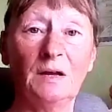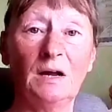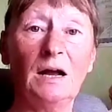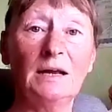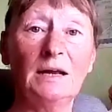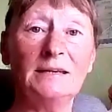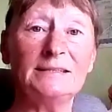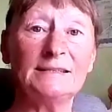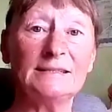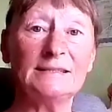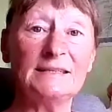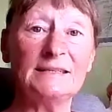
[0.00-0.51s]
I
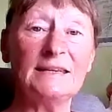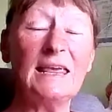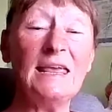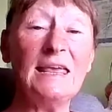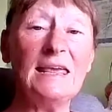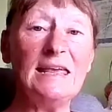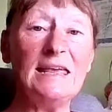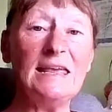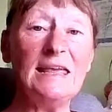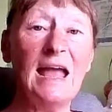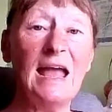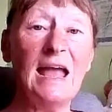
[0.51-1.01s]

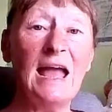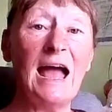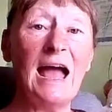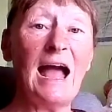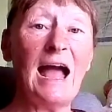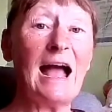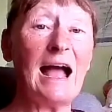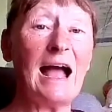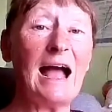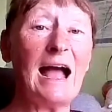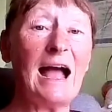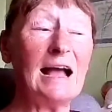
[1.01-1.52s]
see
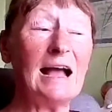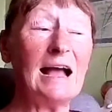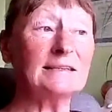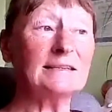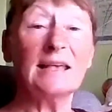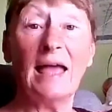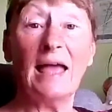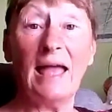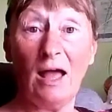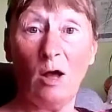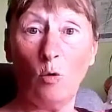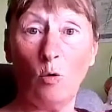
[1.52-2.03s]
as
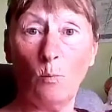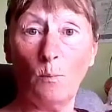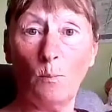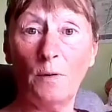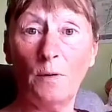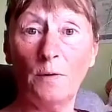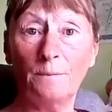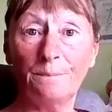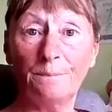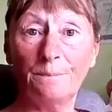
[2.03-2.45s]
help.